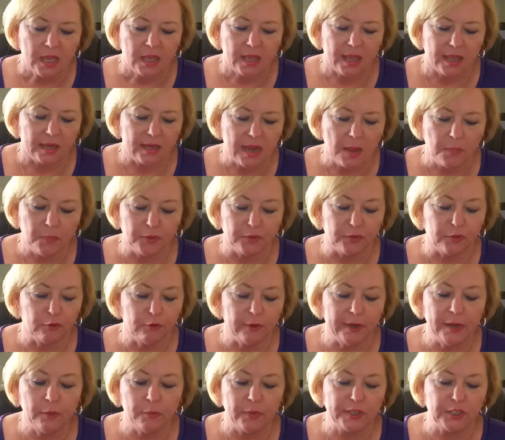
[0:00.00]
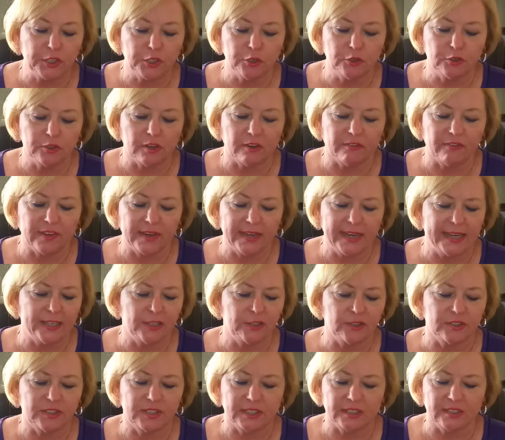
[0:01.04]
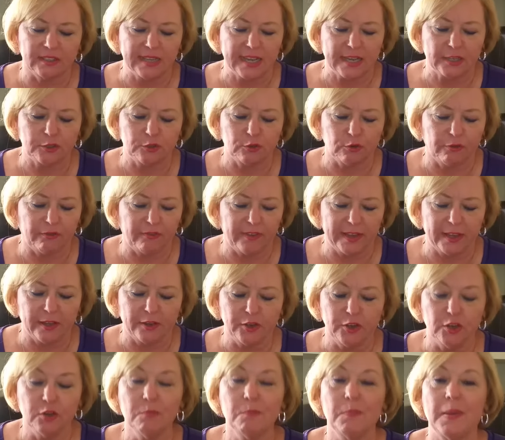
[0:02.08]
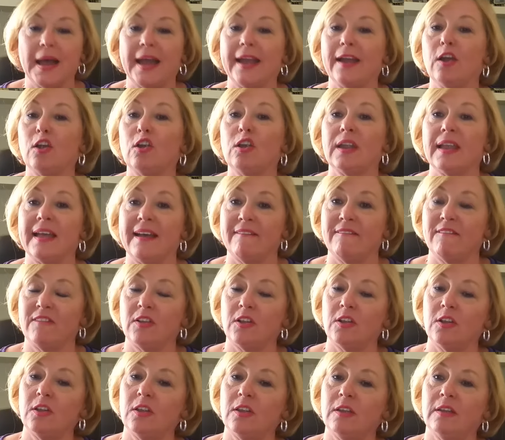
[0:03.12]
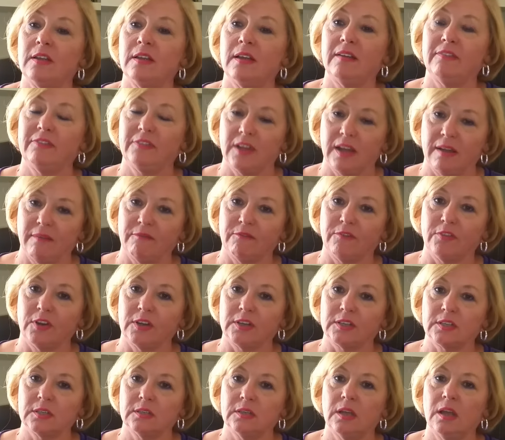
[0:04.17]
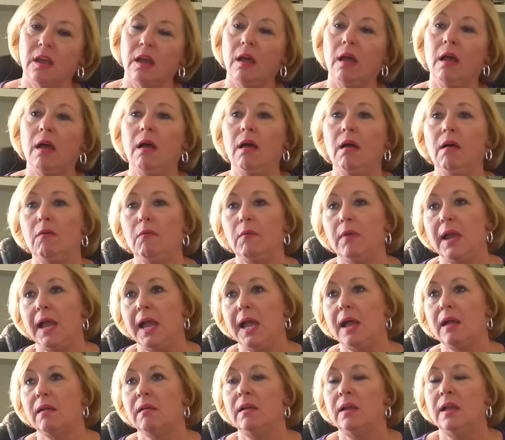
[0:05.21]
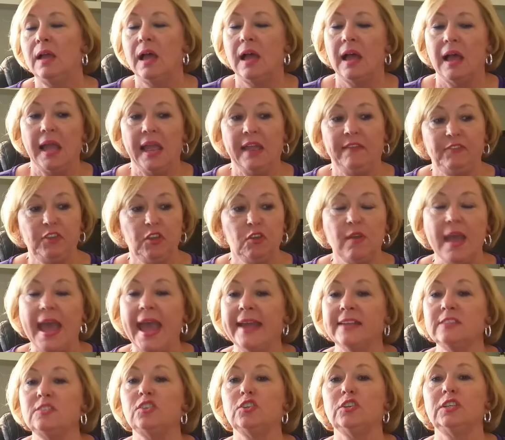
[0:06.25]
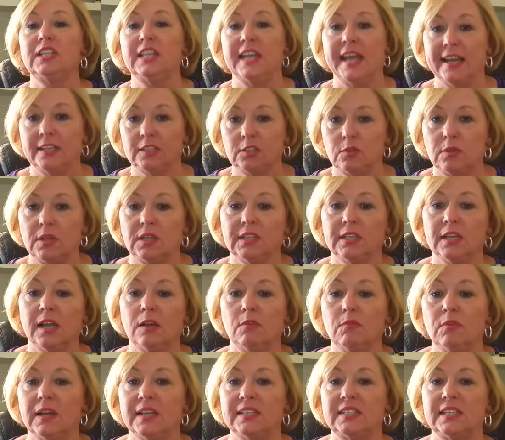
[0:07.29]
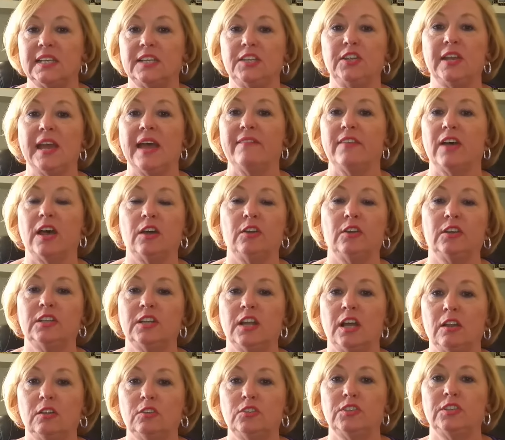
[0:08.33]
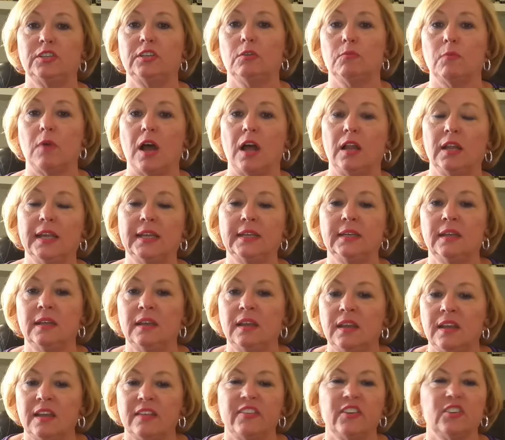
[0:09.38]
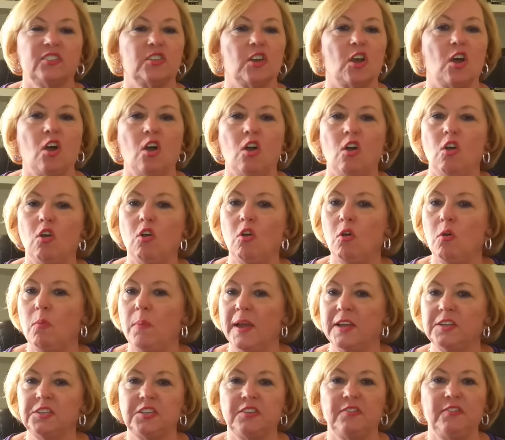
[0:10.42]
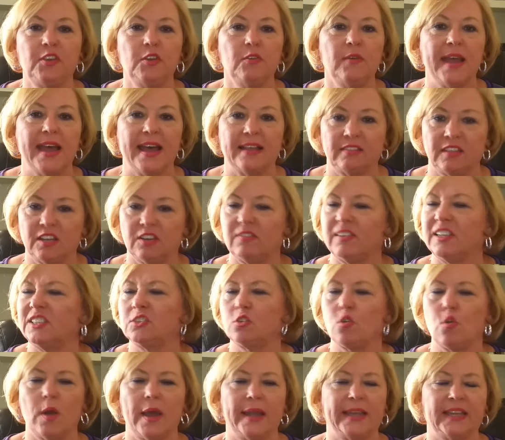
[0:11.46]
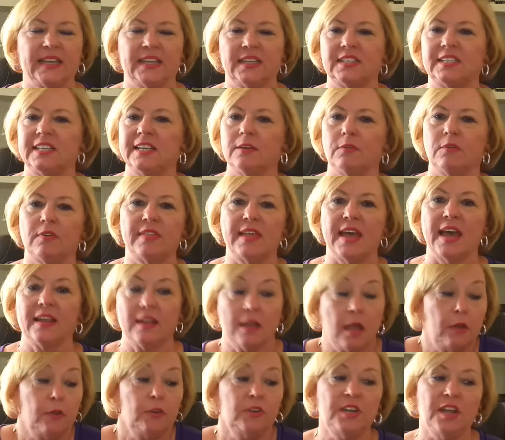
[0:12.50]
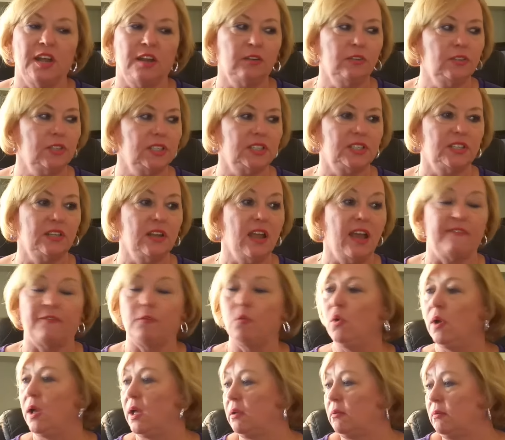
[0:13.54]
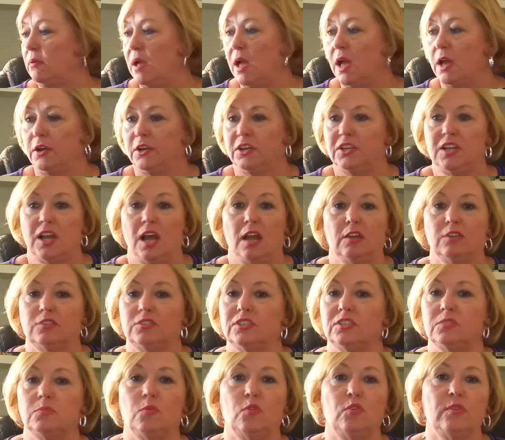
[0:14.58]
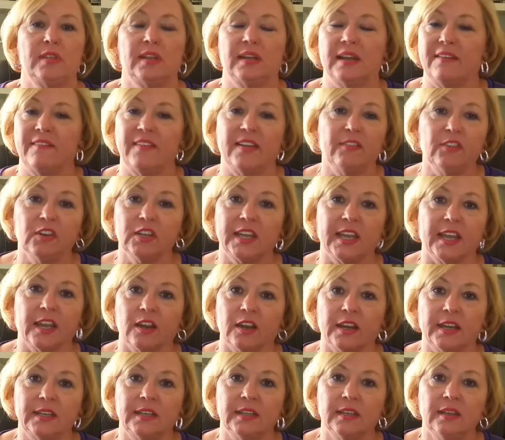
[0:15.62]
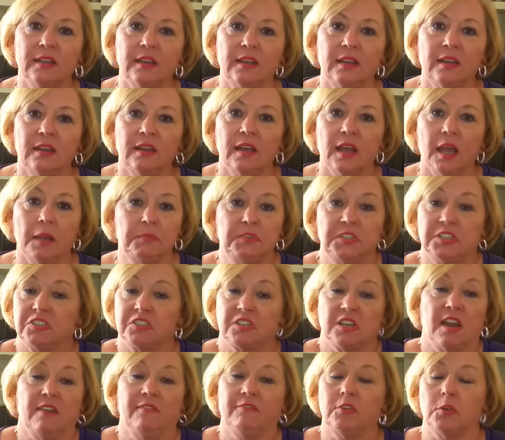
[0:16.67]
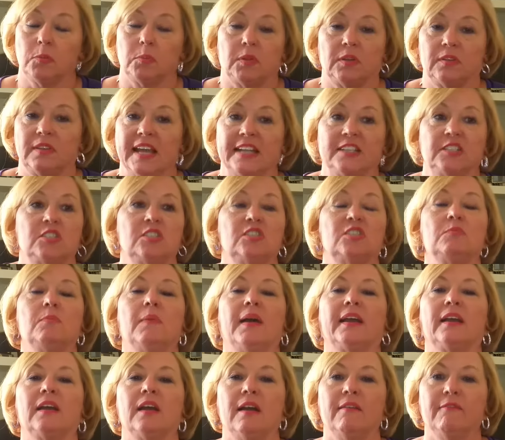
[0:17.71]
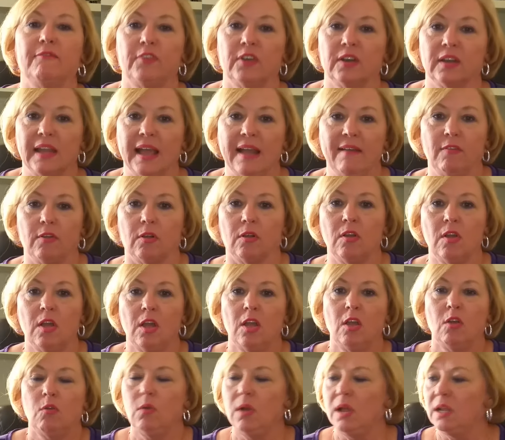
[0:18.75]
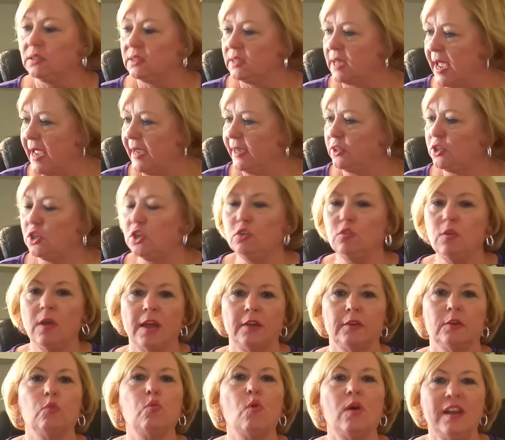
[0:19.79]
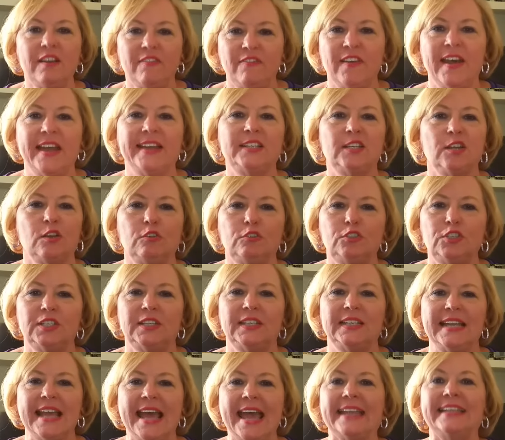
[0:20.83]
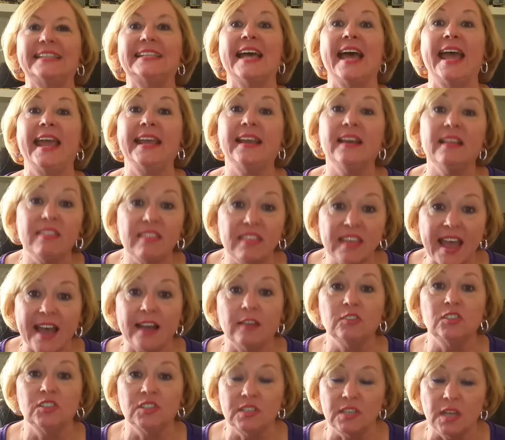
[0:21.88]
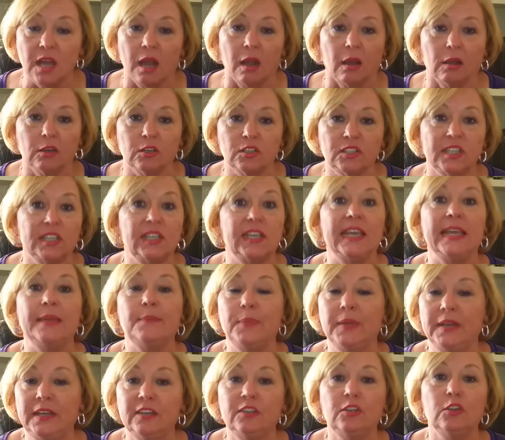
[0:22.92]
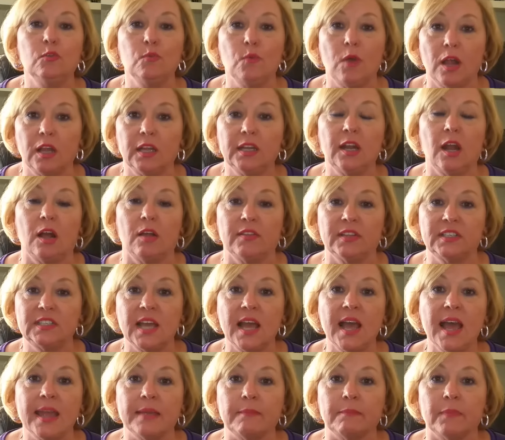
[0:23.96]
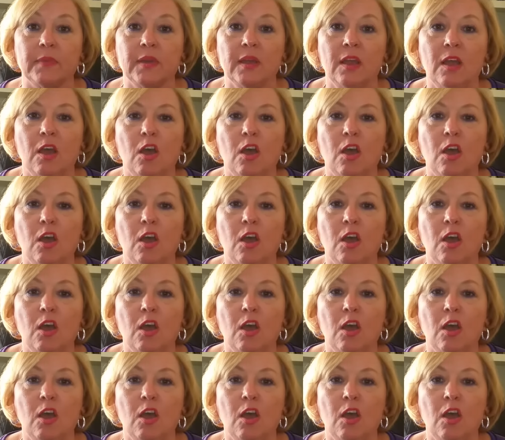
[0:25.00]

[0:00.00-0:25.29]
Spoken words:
And number 3, we choose our financial success or failure by our level of comfort. Oh, well, if you answered yes a while ago when I said you have $100 in your wallet, There's a whole bunch of you out there that's quite content with that. $100 is enough. Well, $100 is more than I've ever carried. I'm just comfortable. That's just my comfort level. Well, take $200. What if I told you today, take $1,000 and keep it in your wallet all the time?